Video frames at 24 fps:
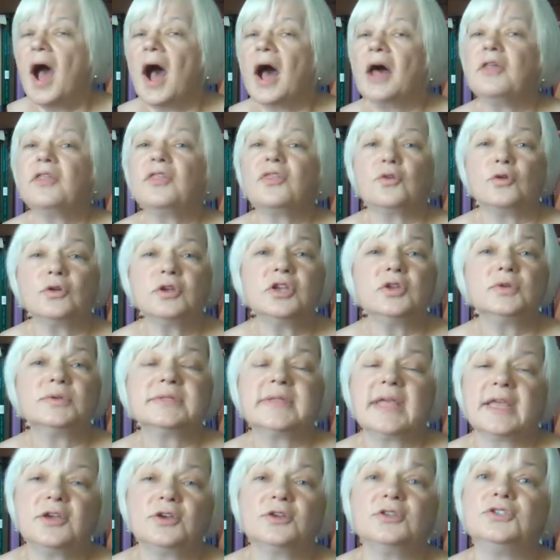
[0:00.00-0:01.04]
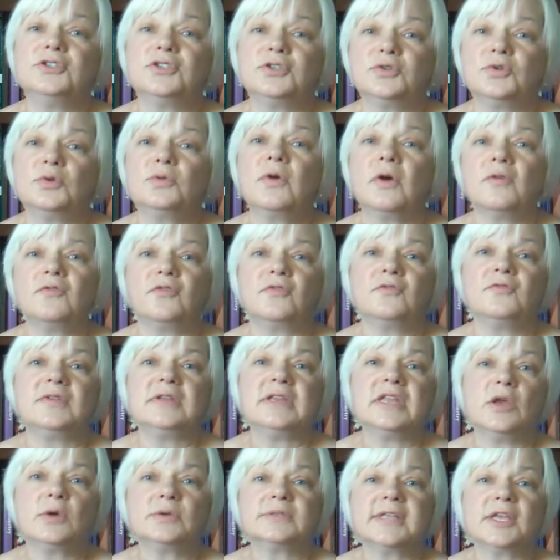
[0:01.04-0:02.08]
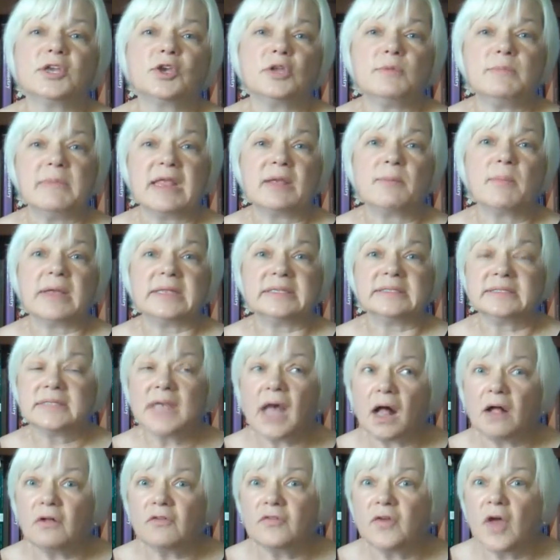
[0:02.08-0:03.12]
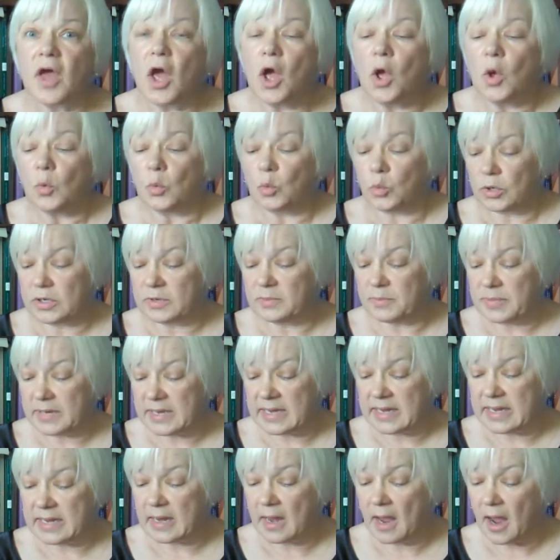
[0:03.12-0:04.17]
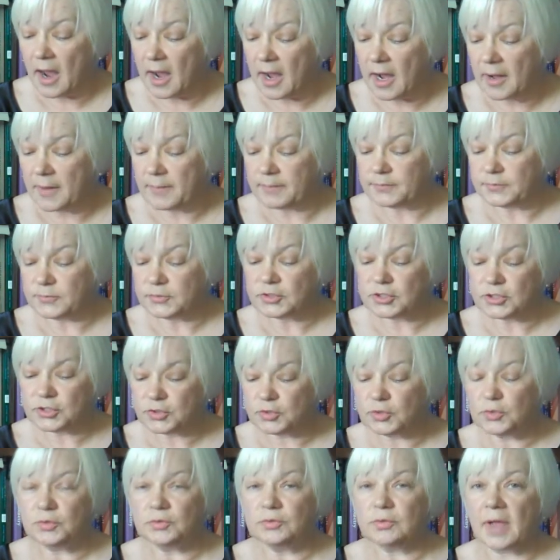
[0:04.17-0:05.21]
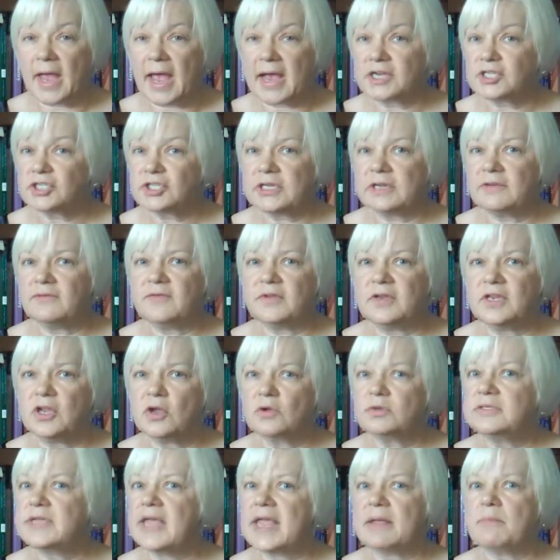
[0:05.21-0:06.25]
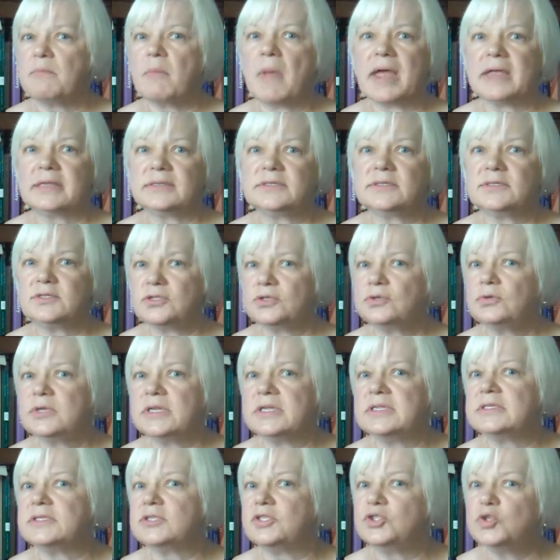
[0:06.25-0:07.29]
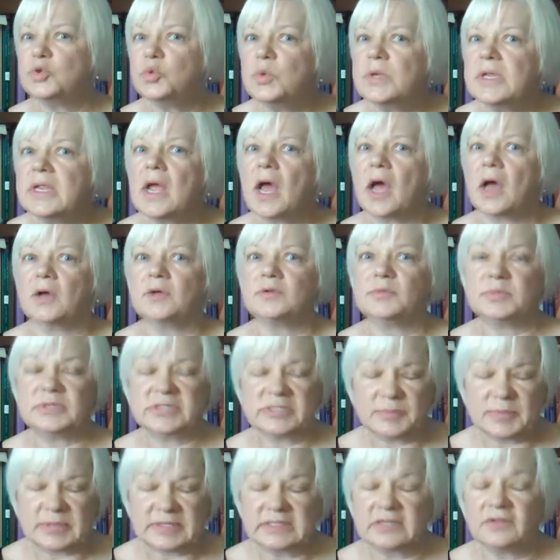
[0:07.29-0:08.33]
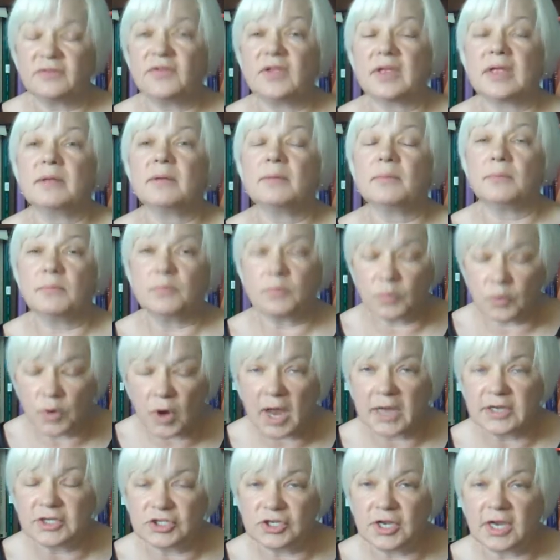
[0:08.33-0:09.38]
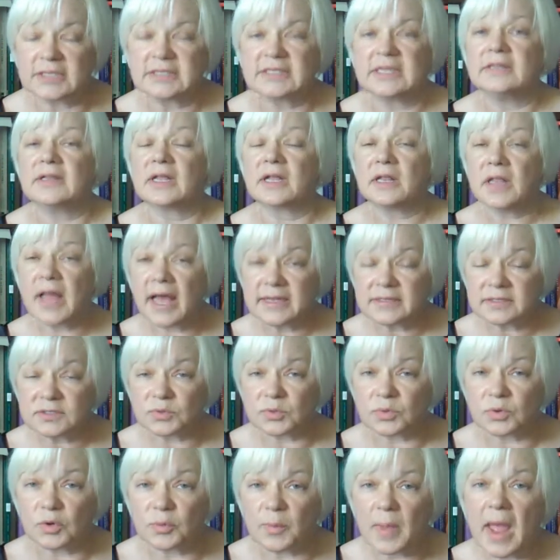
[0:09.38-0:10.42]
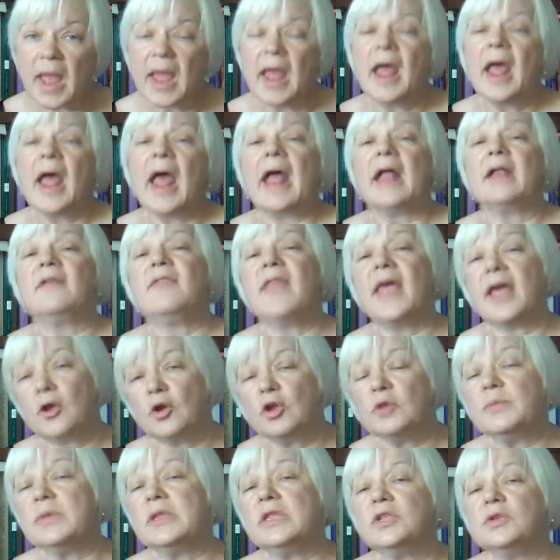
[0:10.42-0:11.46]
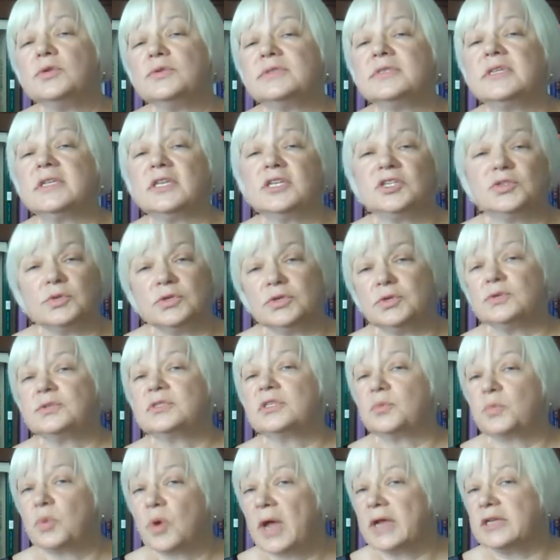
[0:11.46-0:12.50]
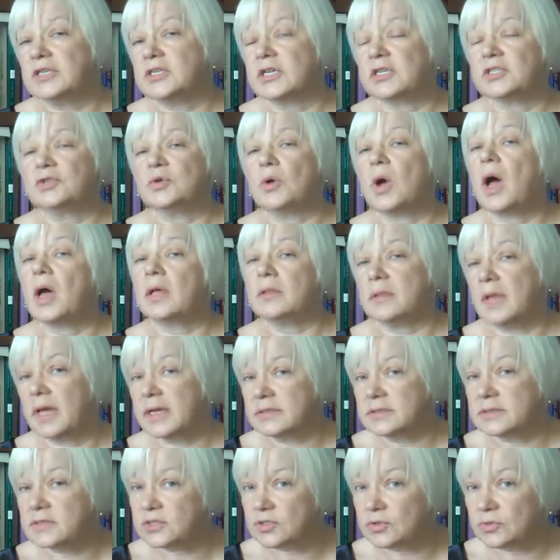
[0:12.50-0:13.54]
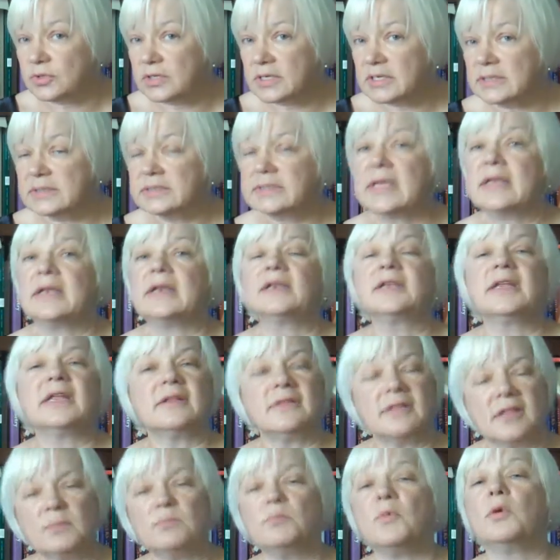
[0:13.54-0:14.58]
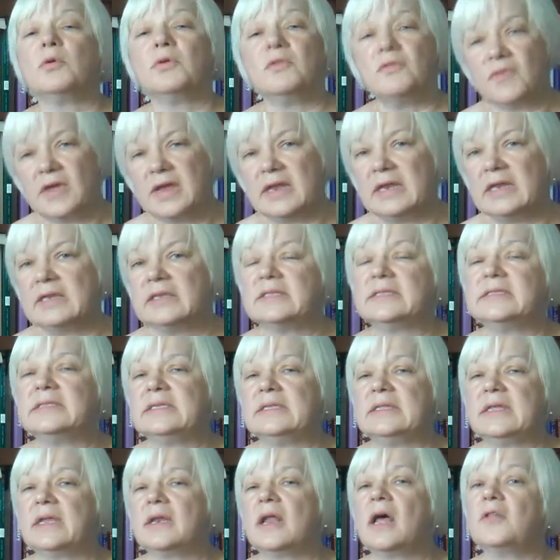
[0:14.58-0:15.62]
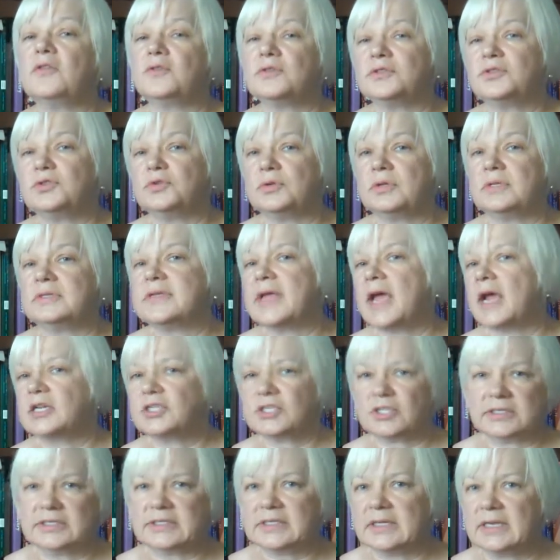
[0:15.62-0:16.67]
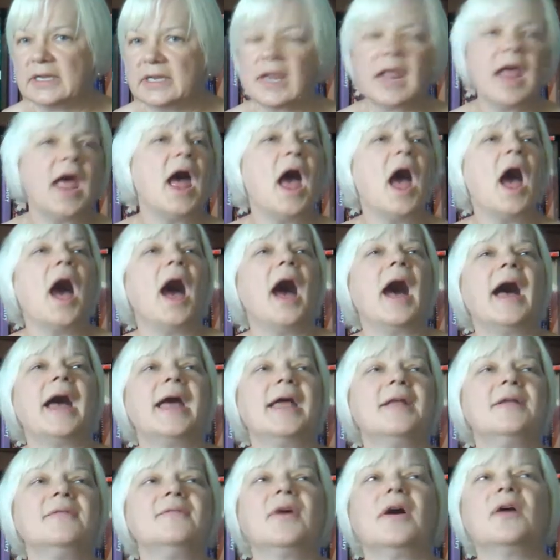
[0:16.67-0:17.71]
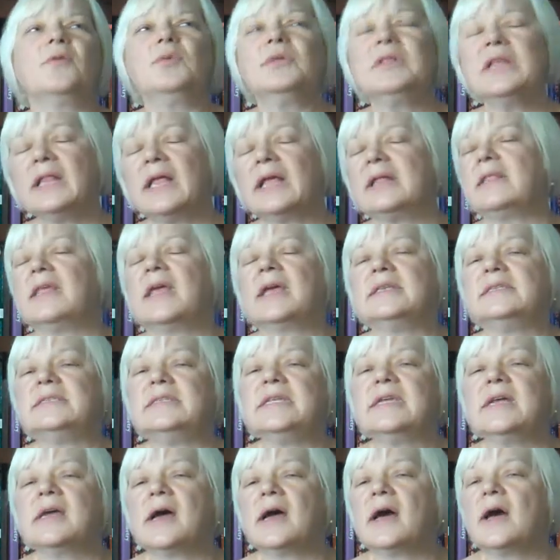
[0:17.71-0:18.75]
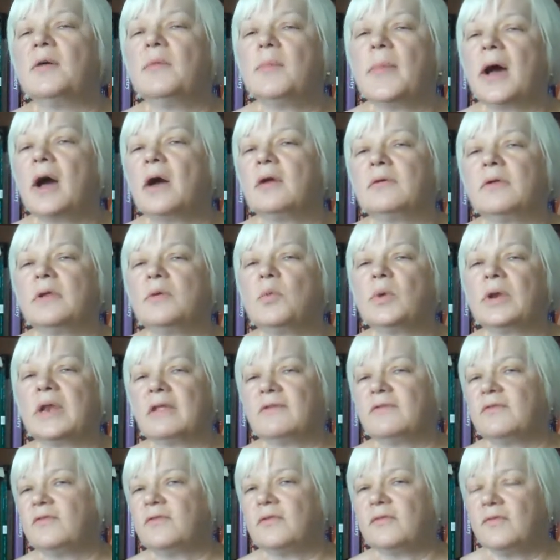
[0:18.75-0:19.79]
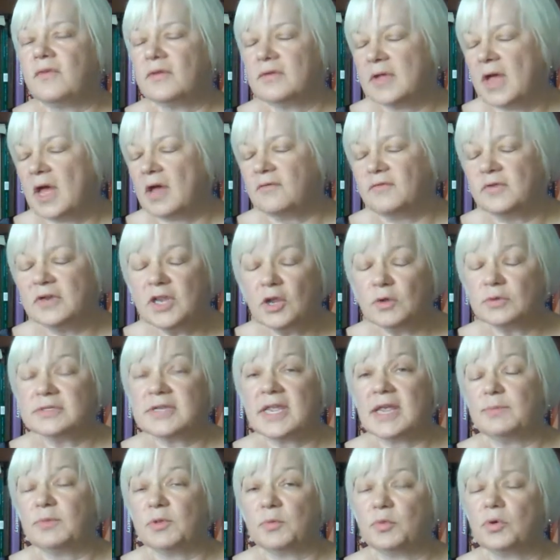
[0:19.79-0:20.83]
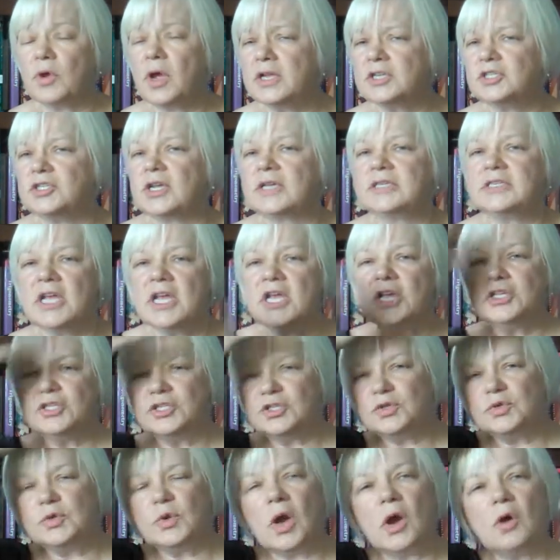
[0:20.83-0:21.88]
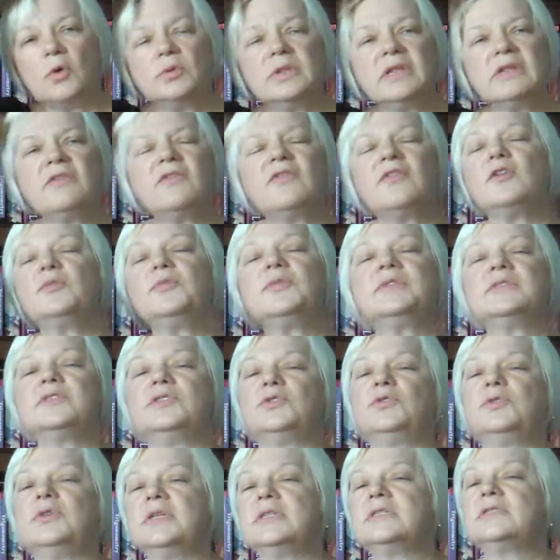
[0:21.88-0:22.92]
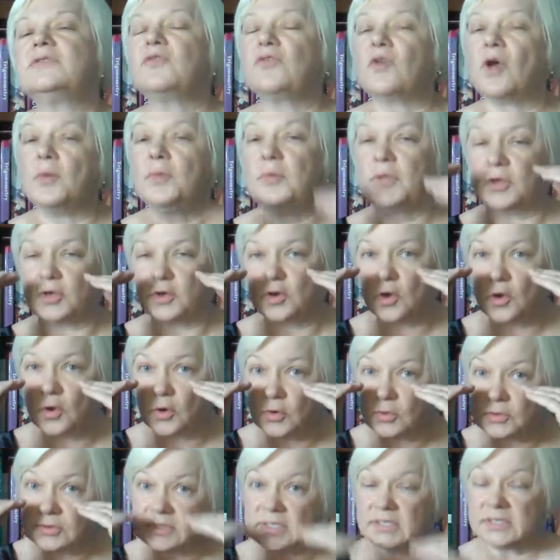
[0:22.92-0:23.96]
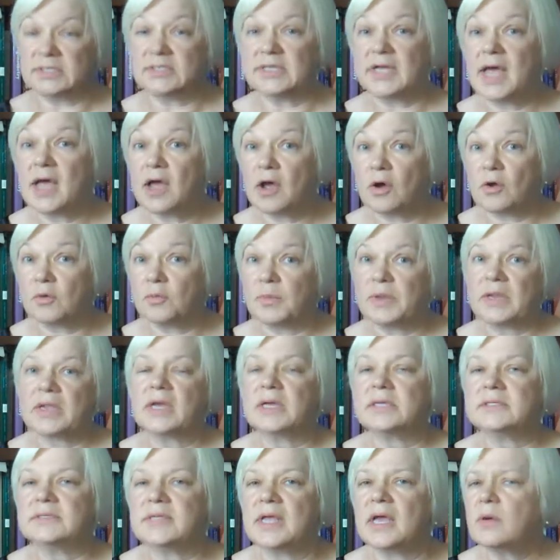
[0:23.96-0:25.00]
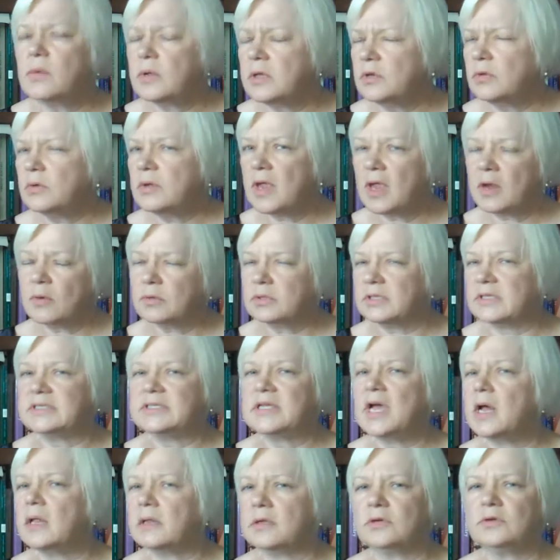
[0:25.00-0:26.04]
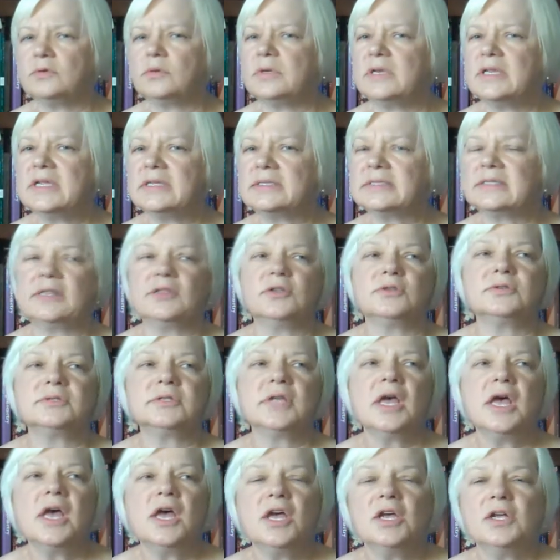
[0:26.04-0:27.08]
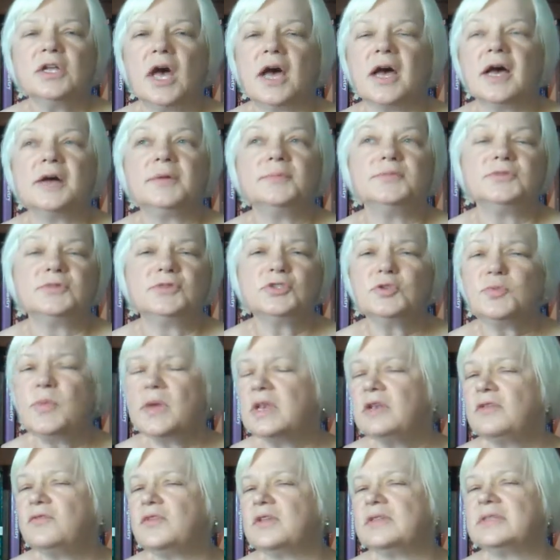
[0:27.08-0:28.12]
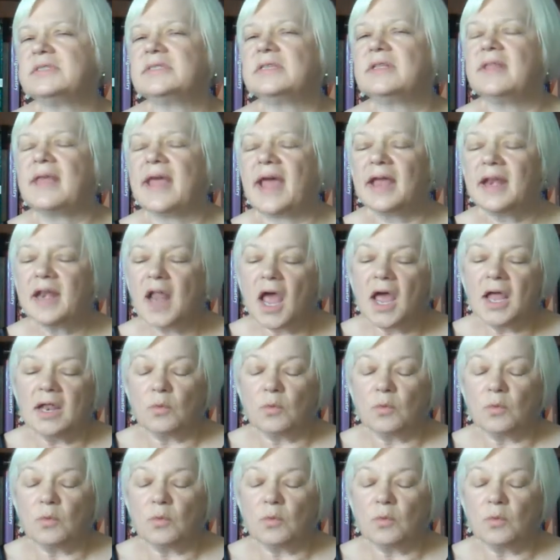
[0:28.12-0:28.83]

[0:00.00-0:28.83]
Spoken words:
A third use I could do for videos I could make myself would be to actually videotape my students doing a specific project in the classroom, and that could be used to introduce the project to online students and get them motivated to see that other students actually did it. I really like the idea about when I videotape the project to only film the students from the nose down, because that way you can't really tell who it is, and there's two benefits to that.